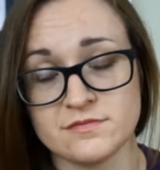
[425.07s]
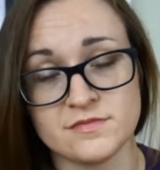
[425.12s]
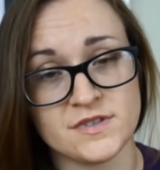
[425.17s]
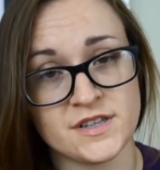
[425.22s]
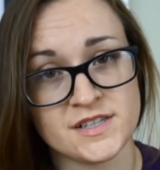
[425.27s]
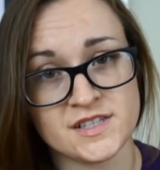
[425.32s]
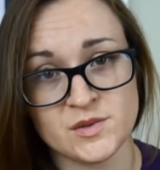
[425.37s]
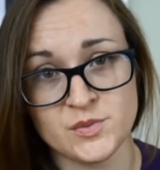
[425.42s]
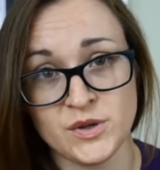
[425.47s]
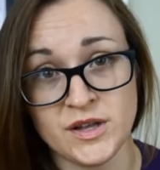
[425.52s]

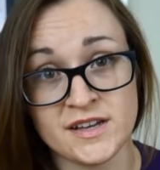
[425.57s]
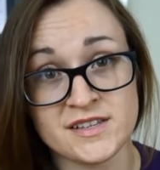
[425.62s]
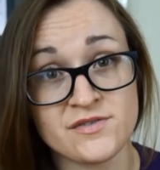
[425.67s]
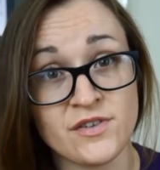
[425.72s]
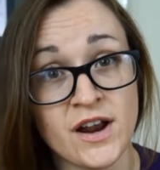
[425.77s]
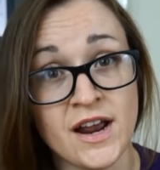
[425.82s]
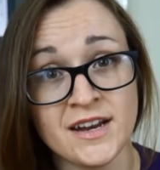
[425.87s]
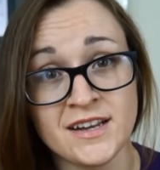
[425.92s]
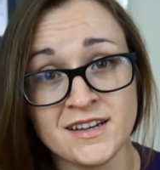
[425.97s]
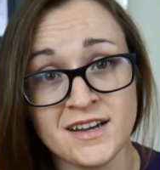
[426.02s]
This applies
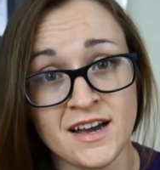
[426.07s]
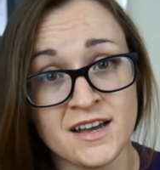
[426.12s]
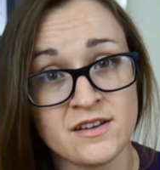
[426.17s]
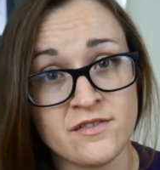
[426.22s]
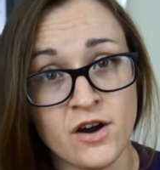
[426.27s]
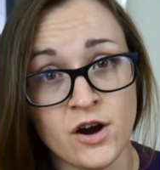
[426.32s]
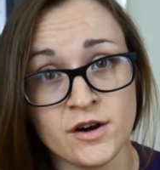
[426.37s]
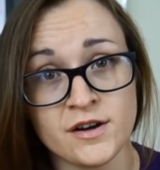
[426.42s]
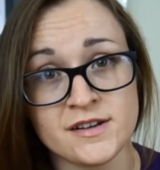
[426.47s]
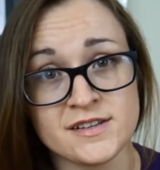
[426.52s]
for any kind
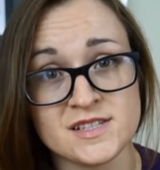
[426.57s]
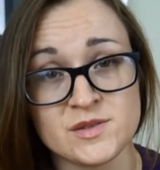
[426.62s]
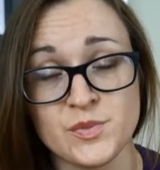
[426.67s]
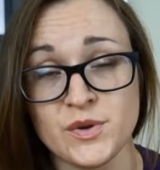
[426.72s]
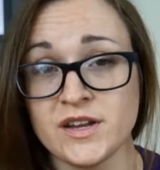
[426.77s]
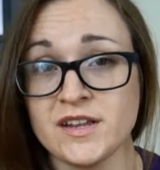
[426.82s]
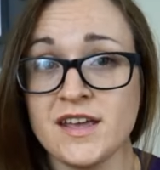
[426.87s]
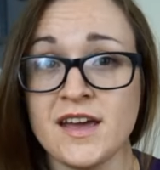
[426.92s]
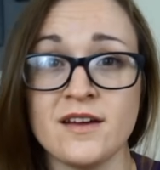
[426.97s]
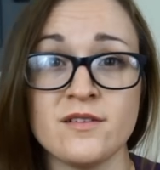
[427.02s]
of artist,
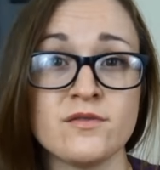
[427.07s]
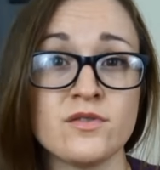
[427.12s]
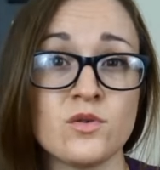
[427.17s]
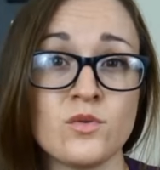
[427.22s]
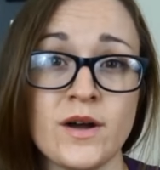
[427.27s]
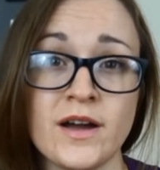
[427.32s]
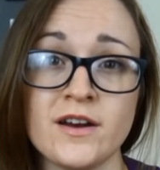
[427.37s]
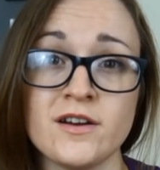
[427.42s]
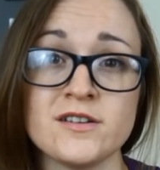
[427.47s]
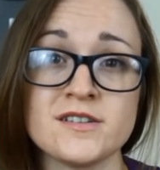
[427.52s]
but again, for
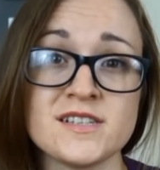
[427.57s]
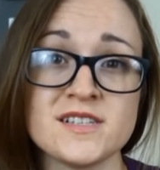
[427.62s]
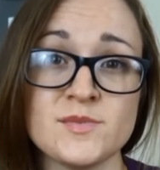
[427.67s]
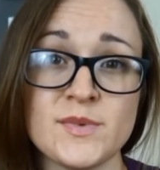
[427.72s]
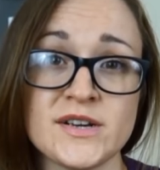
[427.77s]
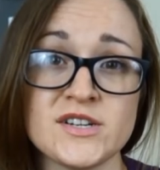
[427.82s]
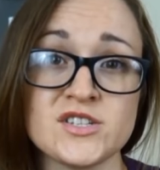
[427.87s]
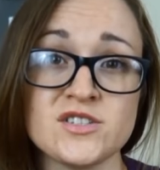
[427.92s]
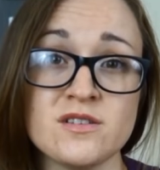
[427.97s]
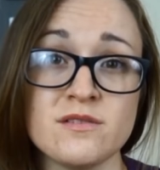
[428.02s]
writers,
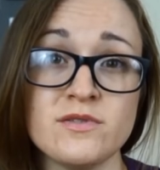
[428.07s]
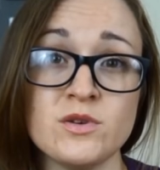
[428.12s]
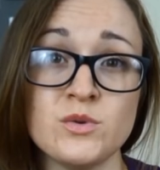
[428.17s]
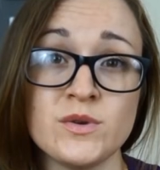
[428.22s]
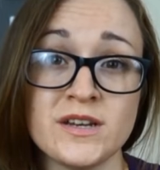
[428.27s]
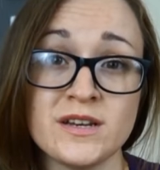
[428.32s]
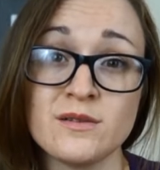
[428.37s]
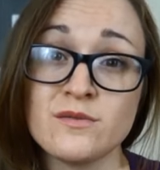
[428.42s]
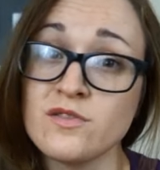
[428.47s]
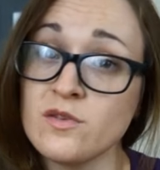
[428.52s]
especially if you
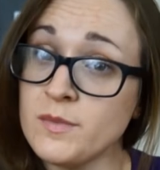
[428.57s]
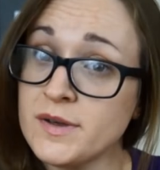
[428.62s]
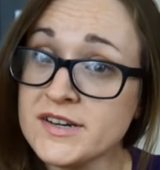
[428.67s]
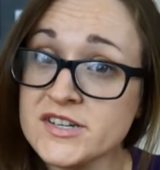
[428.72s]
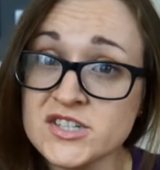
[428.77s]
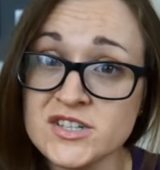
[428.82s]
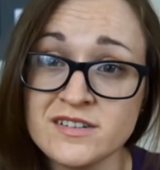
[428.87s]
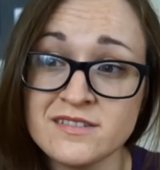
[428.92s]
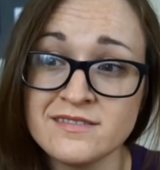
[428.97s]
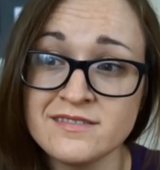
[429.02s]
need
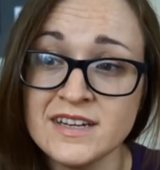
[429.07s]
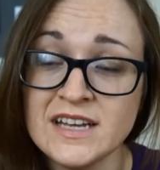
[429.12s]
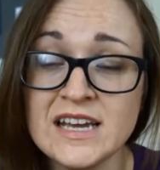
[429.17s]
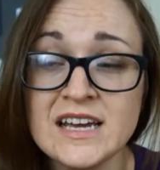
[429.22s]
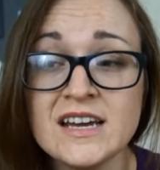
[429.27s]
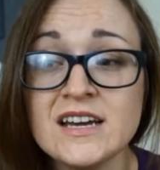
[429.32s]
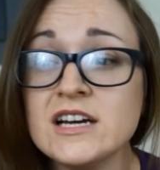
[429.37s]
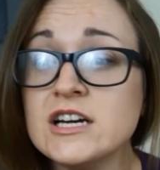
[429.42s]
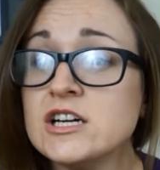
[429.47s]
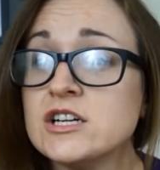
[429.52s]
information,
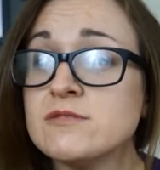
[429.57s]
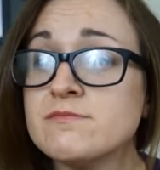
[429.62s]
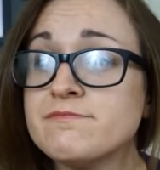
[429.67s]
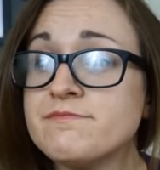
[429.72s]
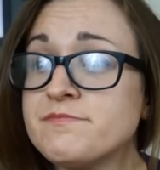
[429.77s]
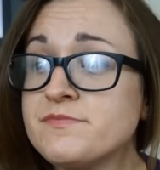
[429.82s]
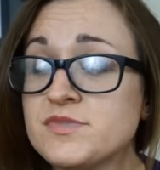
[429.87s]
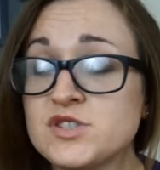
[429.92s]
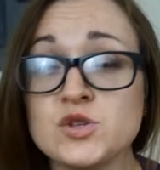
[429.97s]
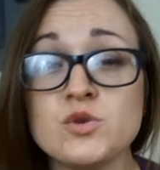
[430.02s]

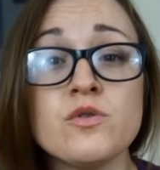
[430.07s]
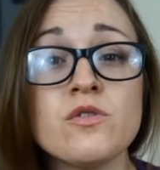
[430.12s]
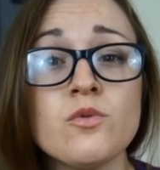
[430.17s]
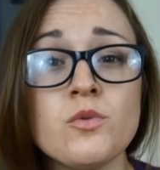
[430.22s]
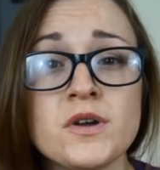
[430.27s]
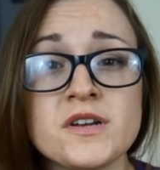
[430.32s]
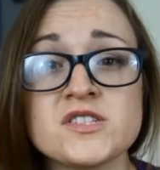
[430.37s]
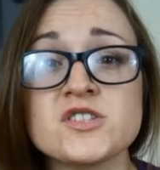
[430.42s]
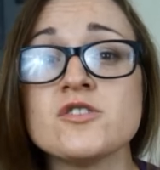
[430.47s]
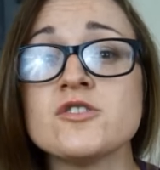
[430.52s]
do the
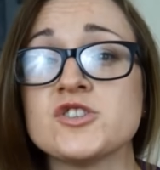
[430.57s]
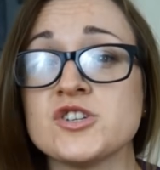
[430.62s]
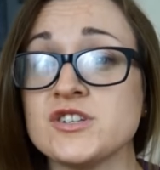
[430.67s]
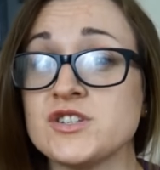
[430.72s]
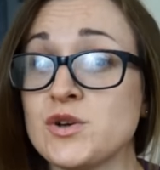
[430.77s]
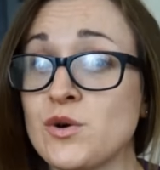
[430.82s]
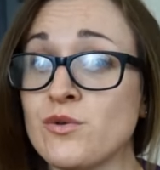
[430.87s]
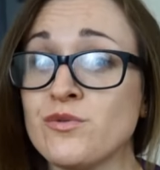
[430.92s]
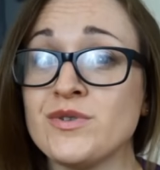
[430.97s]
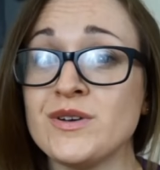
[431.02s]
research
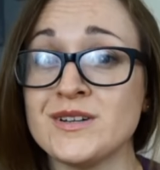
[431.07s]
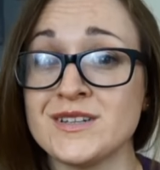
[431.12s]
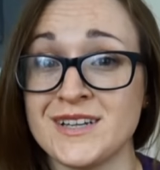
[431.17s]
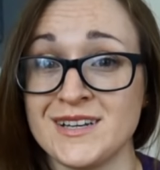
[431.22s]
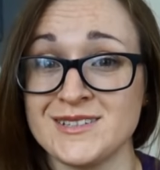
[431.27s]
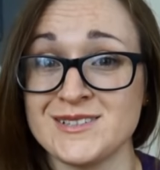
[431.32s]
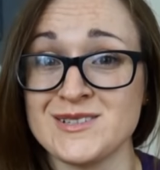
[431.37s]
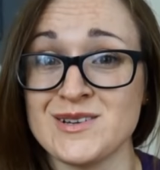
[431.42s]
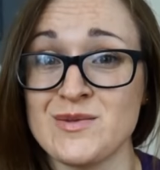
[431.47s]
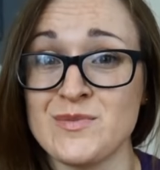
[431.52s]
and don't feel
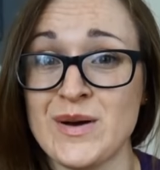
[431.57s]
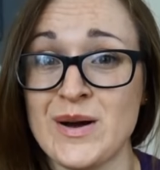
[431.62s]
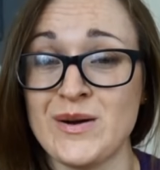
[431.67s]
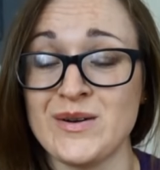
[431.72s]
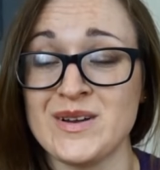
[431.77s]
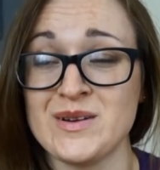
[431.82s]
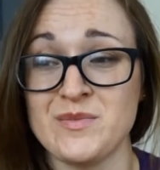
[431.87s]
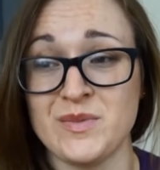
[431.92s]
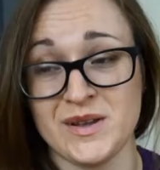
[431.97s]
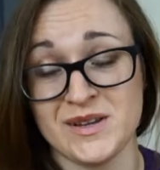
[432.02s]
guilty
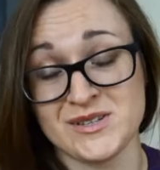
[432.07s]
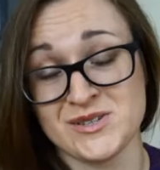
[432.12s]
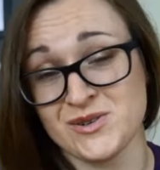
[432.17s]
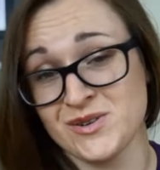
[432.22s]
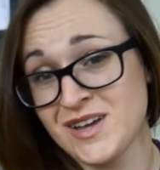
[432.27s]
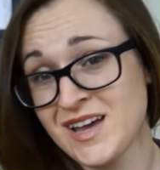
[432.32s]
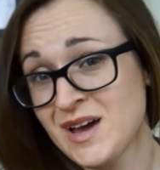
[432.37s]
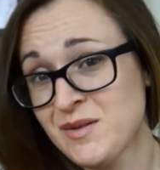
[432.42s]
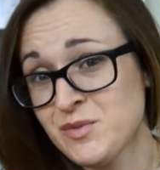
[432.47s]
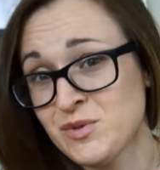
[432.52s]
about it, because you
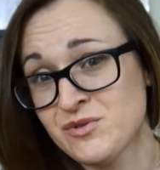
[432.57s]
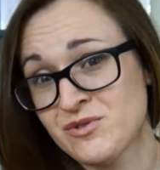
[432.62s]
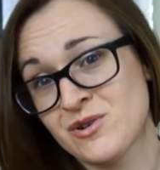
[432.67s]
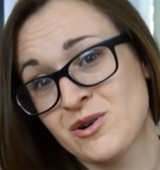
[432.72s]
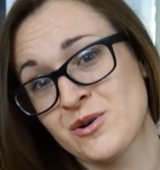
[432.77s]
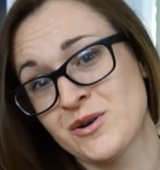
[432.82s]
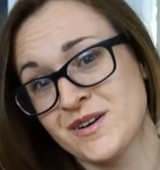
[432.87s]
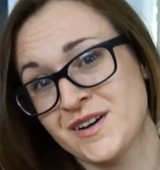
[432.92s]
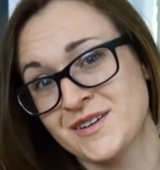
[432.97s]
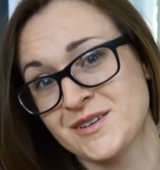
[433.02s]
can't move
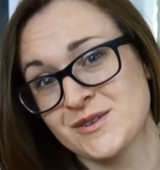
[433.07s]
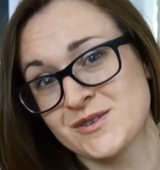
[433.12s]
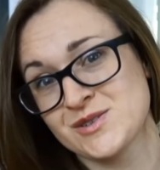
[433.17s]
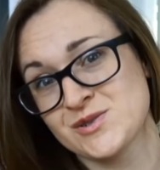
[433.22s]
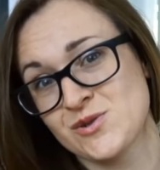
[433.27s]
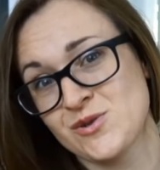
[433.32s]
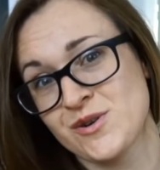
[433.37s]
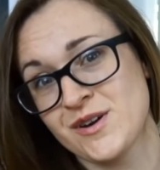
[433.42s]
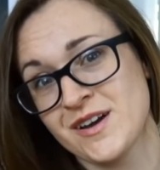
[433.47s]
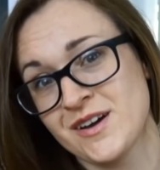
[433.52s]
forward on your
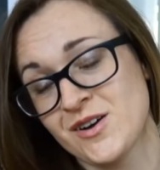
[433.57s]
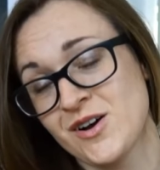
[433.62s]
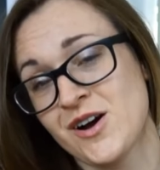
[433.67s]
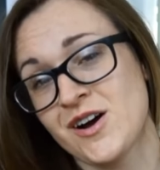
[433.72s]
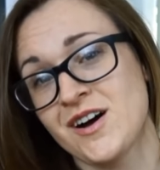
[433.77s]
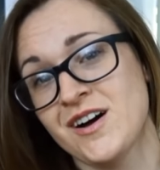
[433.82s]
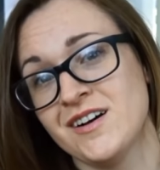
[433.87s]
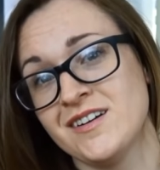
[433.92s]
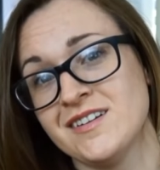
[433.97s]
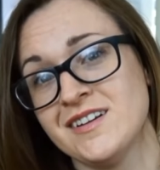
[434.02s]
story at
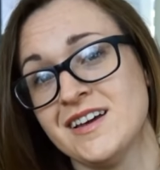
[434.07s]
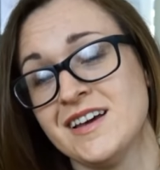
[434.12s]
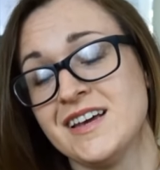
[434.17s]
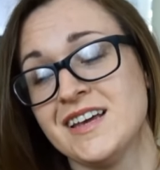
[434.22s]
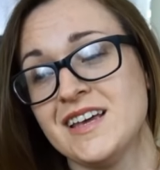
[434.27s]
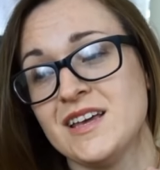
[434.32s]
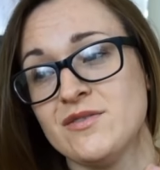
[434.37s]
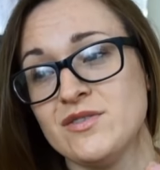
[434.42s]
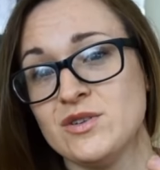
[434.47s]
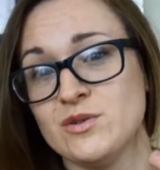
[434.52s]
all
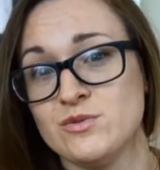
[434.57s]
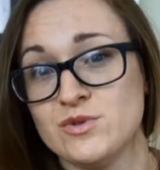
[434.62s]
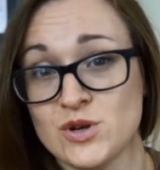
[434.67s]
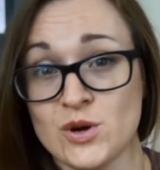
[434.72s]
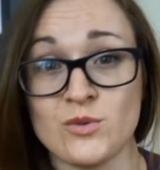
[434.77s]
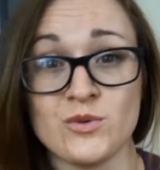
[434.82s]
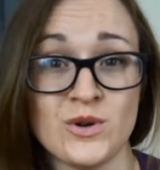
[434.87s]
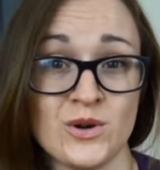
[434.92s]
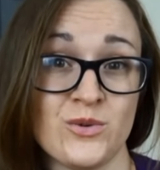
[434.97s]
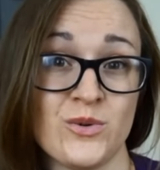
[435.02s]
if you
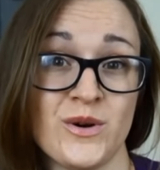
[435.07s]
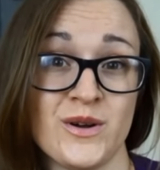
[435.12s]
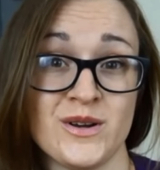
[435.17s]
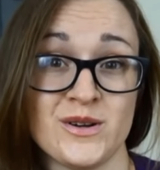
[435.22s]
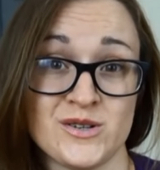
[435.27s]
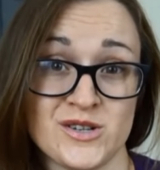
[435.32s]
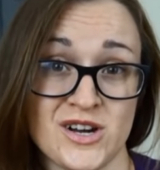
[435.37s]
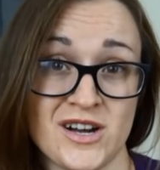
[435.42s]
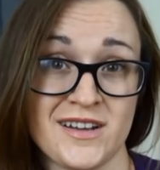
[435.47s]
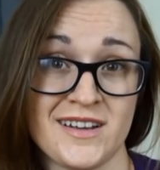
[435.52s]
don't know what
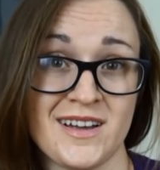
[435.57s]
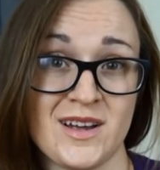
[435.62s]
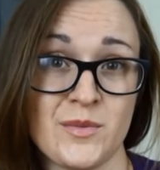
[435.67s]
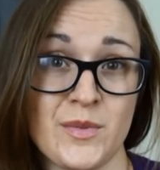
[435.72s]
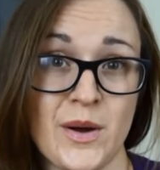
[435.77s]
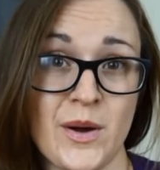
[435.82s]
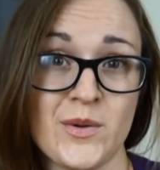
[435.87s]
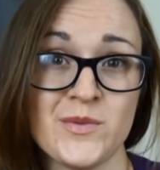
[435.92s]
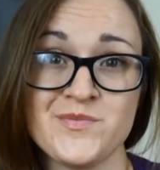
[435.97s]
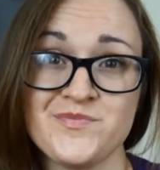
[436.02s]
you're talking
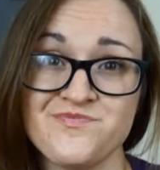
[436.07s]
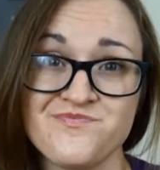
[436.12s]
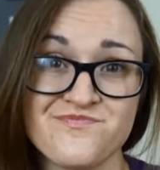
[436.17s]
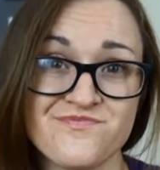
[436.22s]
about.